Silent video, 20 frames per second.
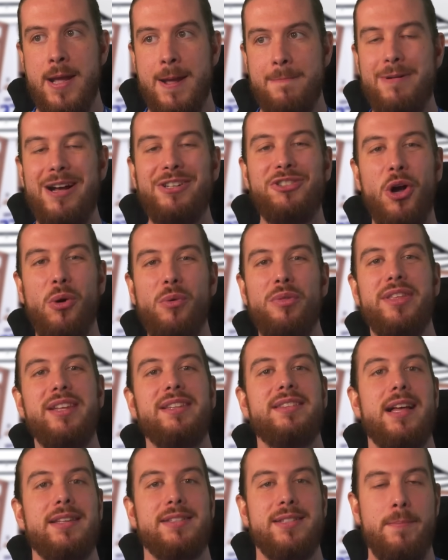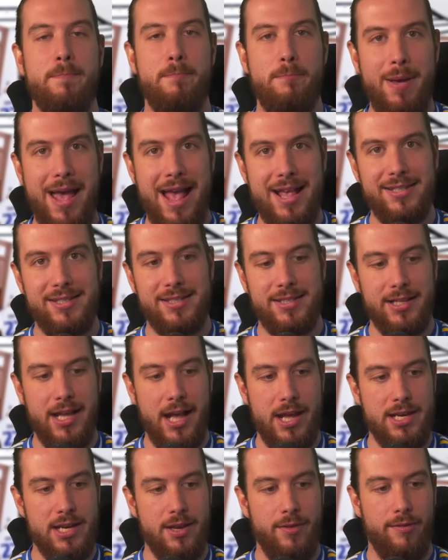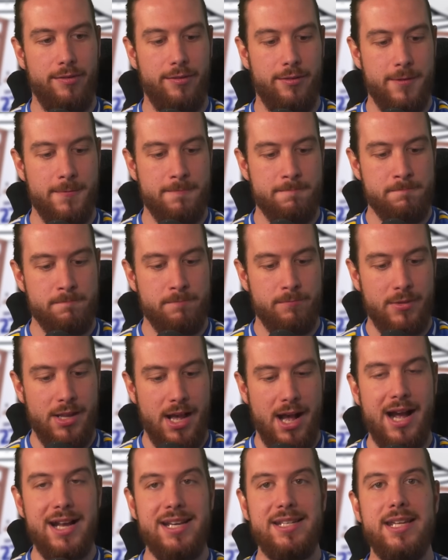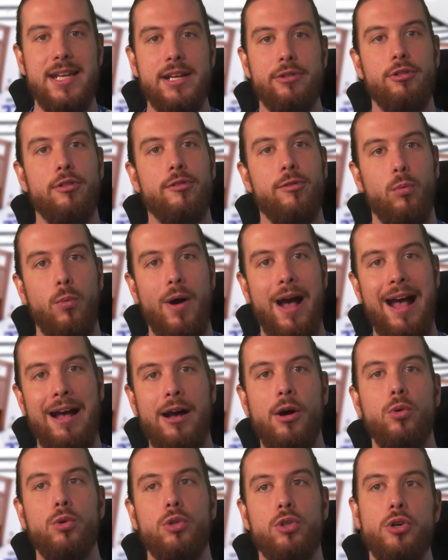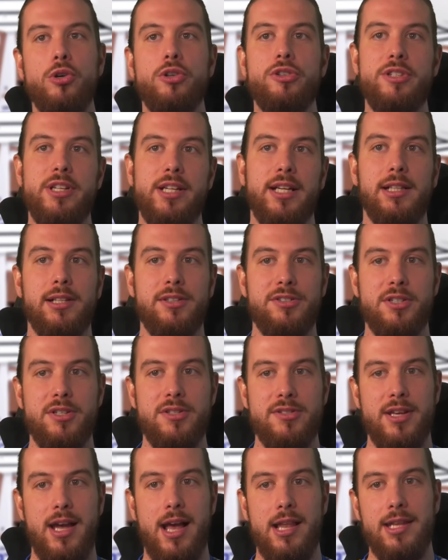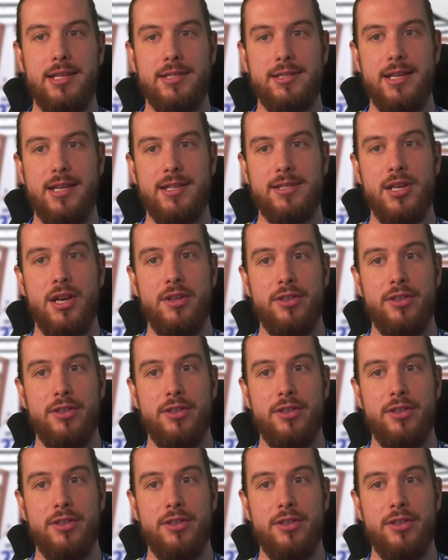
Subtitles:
But I don't think that's the best kind of idea of how good Nicolas Gonzalez is.